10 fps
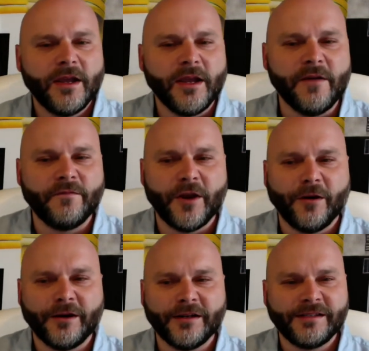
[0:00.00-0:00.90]
If
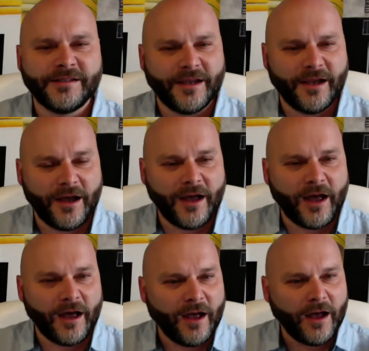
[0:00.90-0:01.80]
there is
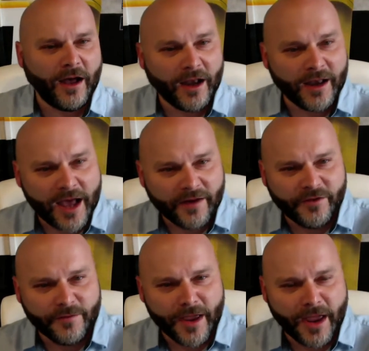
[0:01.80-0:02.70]
a lot of
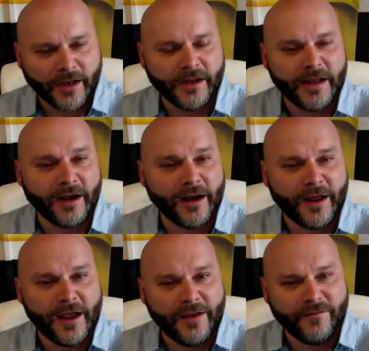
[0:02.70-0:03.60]
demand
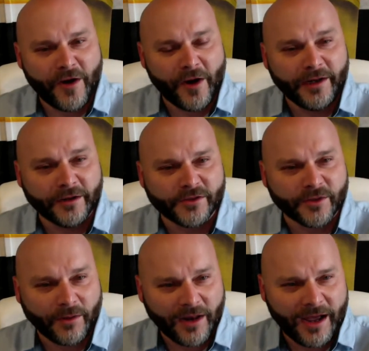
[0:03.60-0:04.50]
and very little
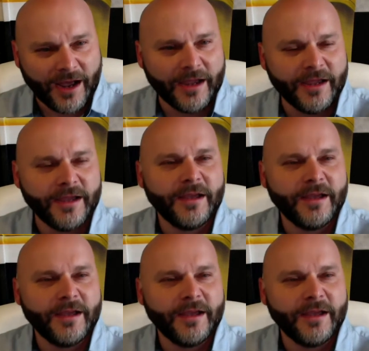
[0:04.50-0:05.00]
supply,